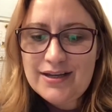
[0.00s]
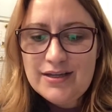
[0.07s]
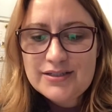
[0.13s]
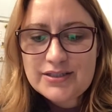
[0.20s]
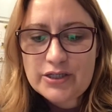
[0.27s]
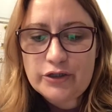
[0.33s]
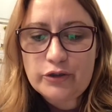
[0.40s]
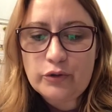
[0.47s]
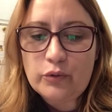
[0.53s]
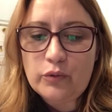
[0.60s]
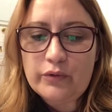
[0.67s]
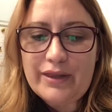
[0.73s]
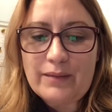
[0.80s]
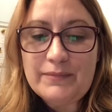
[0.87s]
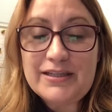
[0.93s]
So
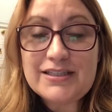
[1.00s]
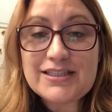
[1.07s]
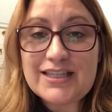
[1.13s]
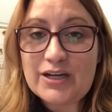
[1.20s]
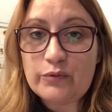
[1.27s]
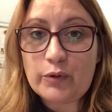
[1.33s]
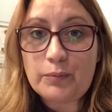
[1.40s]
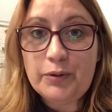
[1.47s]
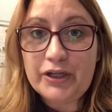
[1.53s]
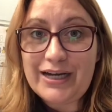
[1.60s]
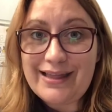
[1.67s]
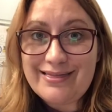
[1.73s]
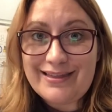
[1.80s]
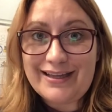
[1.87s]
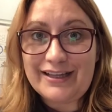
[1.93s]
that means that we're
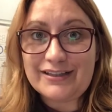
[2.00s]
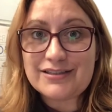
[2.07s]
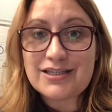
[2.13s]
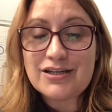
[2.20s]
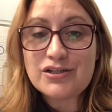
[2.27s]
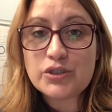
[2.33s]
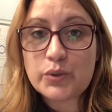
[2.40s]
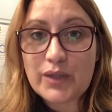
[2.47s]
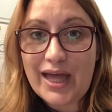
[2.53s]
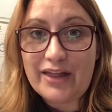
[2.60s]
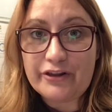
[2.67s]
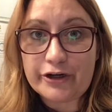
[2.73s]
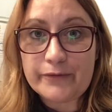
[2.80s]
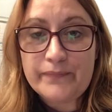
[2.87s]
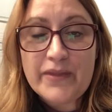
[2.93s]
putting things
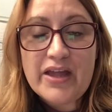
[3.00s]
together.